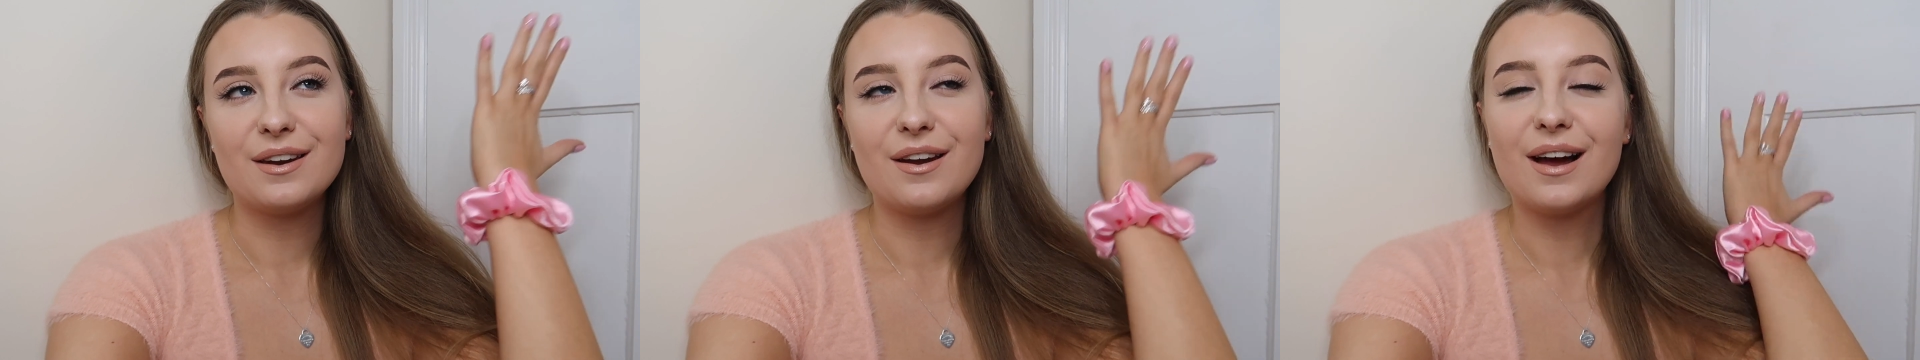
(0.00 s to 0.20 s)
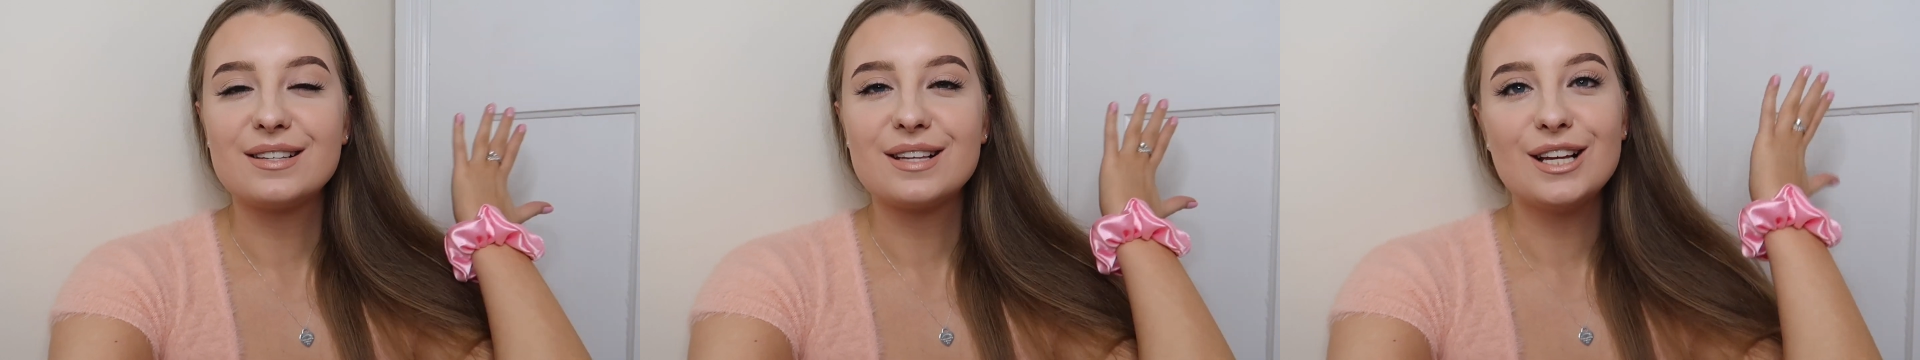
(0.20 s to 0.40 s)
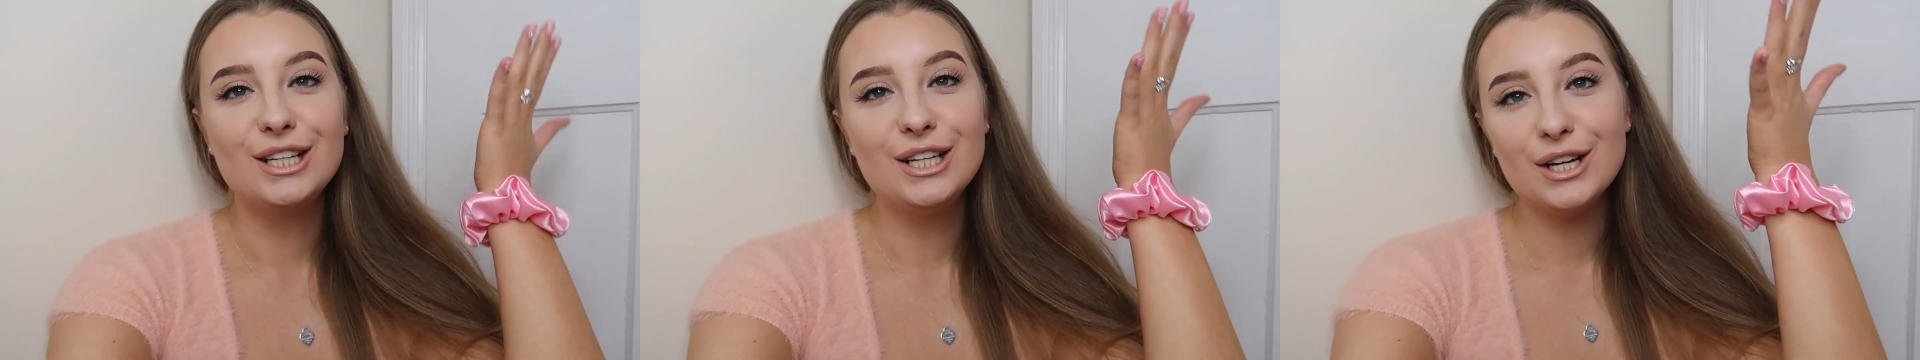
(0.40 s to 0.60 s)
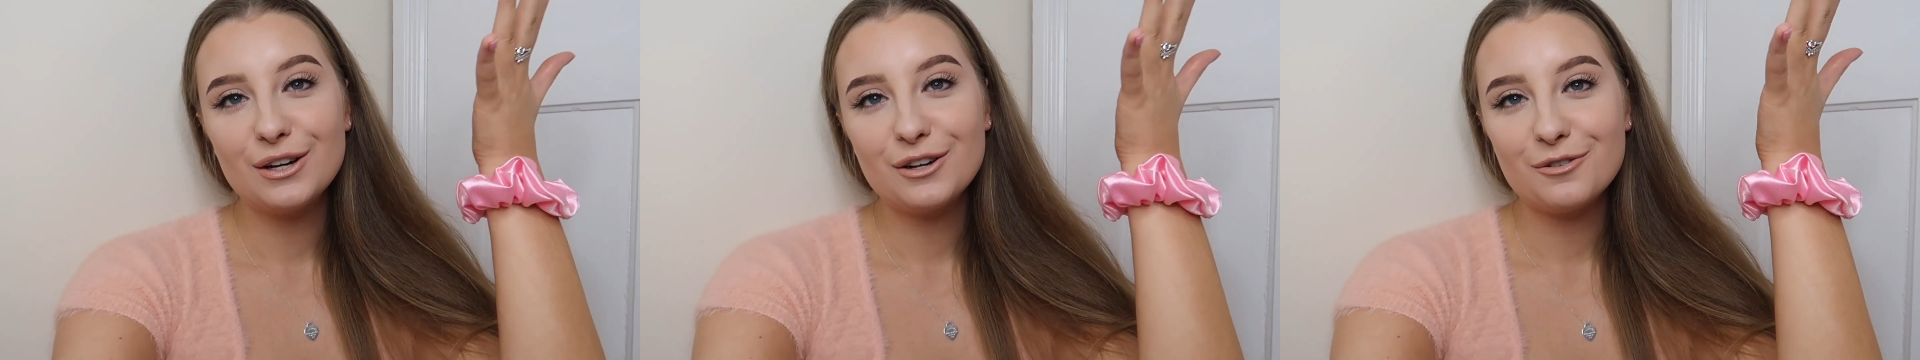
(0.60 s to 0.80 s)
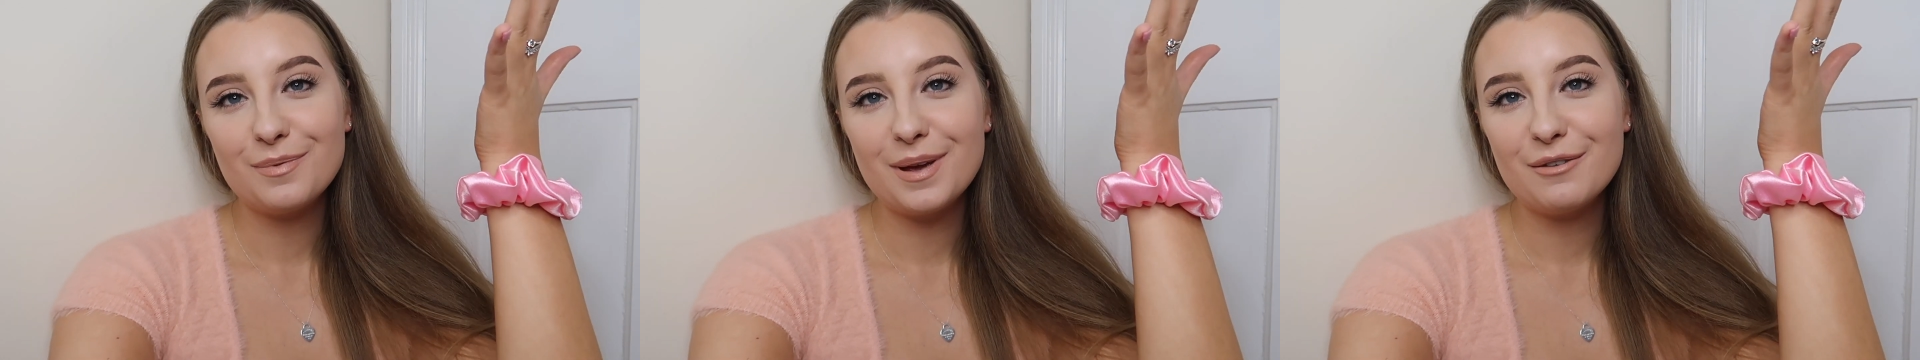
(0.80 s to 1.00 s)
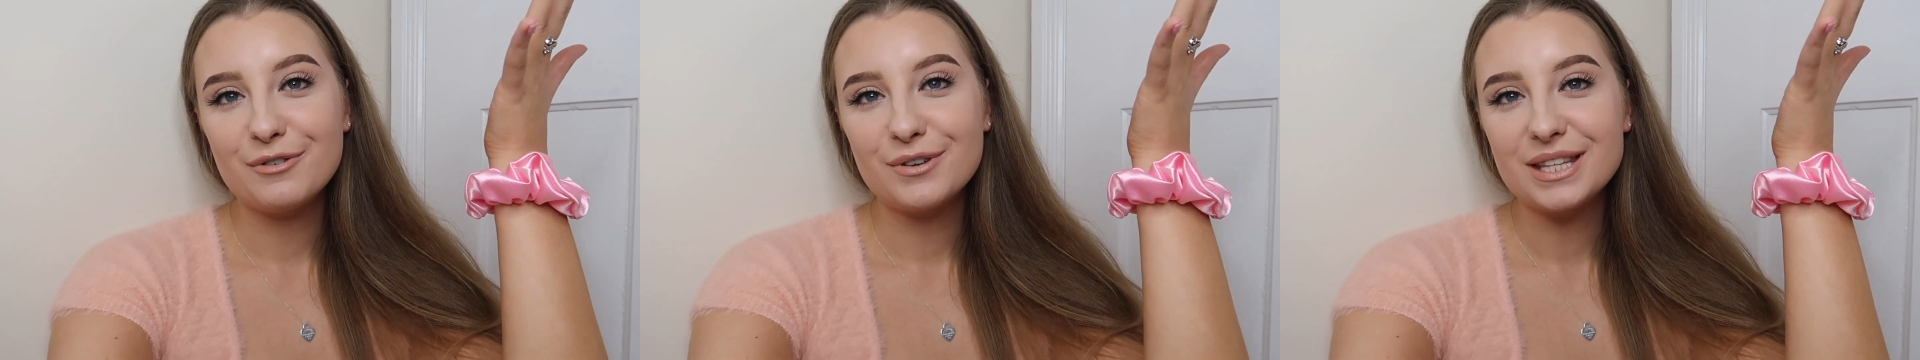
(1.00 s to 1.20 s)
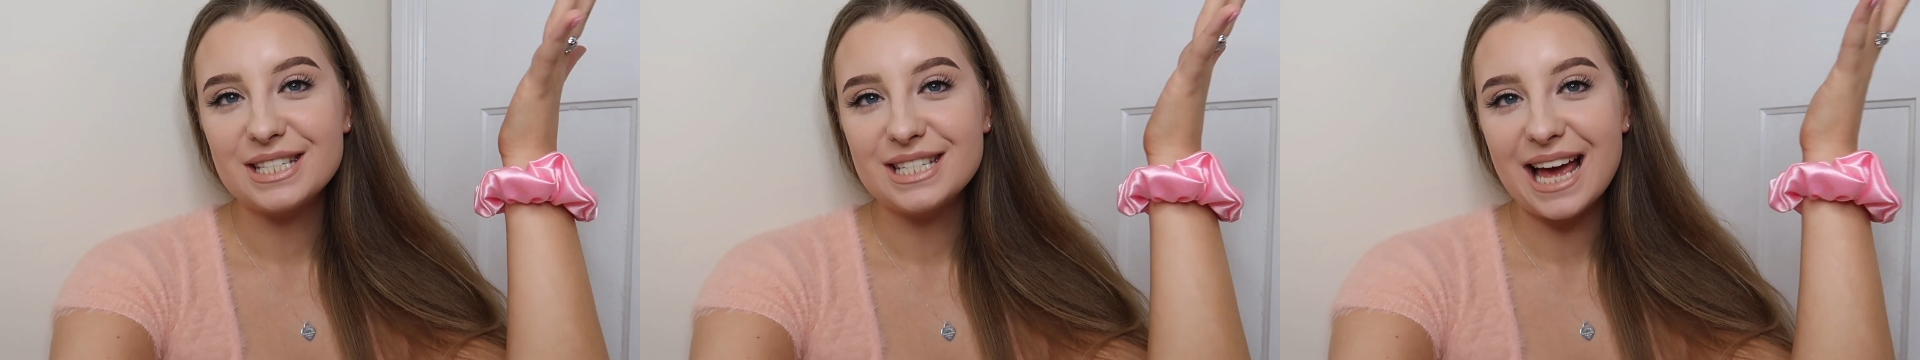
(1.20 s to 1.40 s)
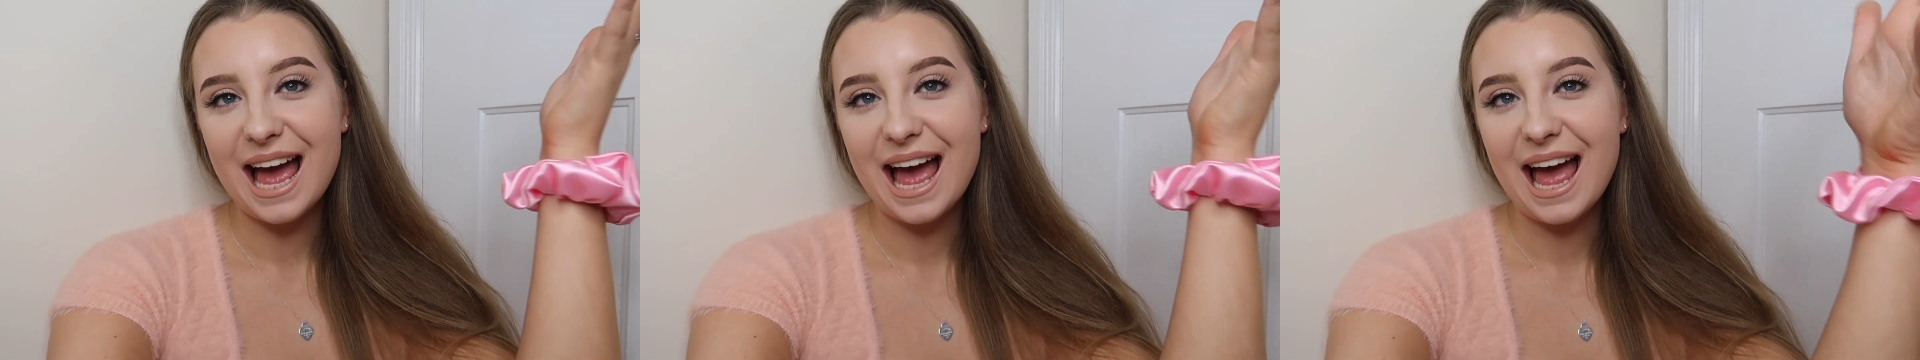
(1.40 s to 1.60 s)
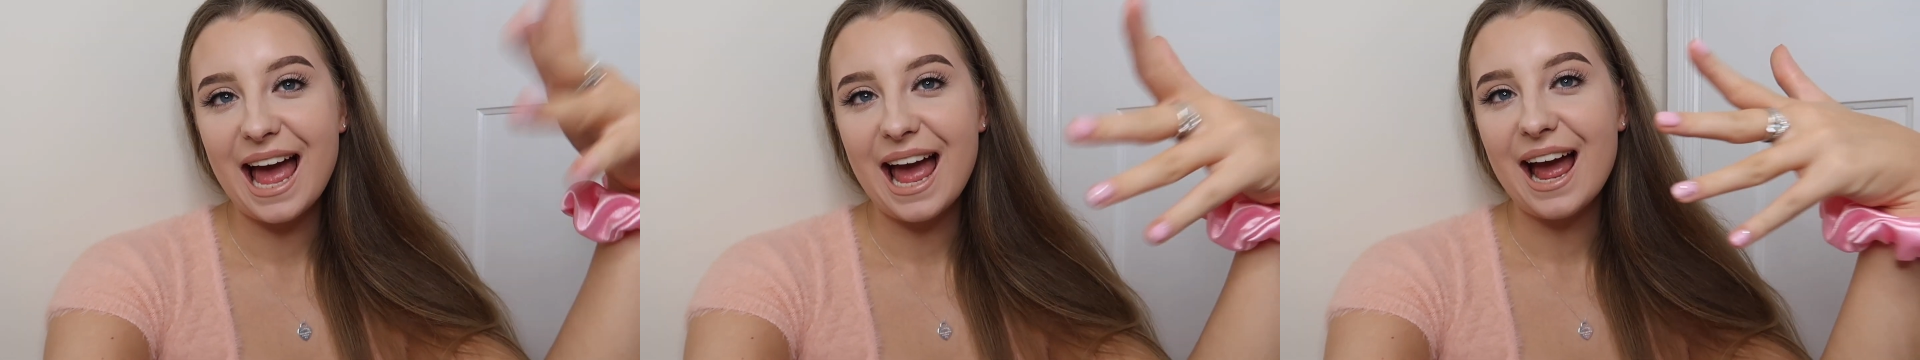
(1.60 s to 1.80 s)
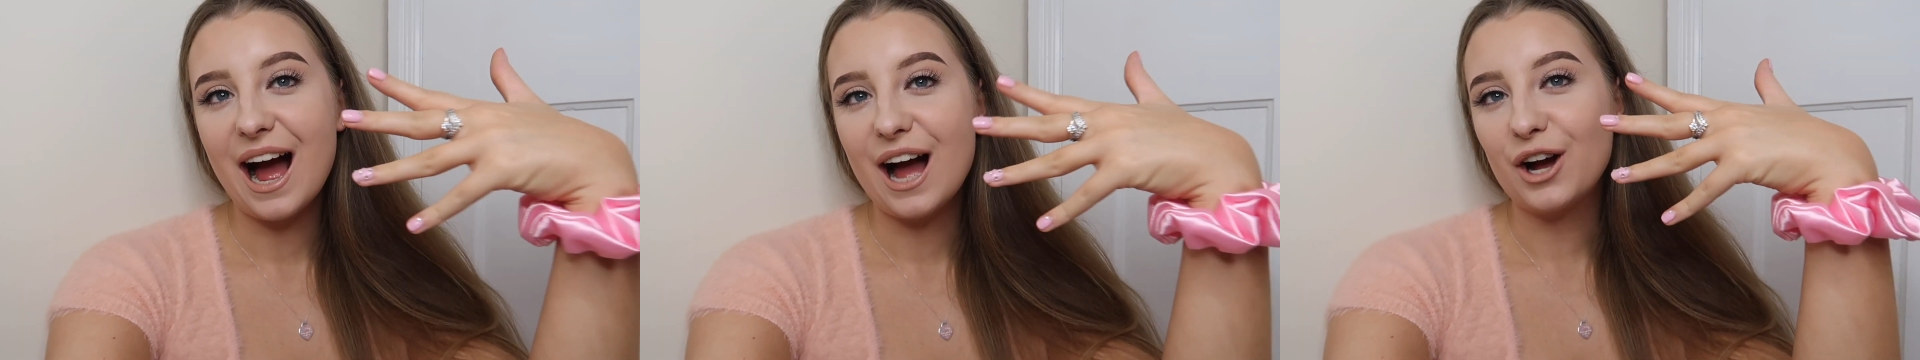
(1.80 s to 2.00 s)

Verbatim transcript: a nice look for me for the day.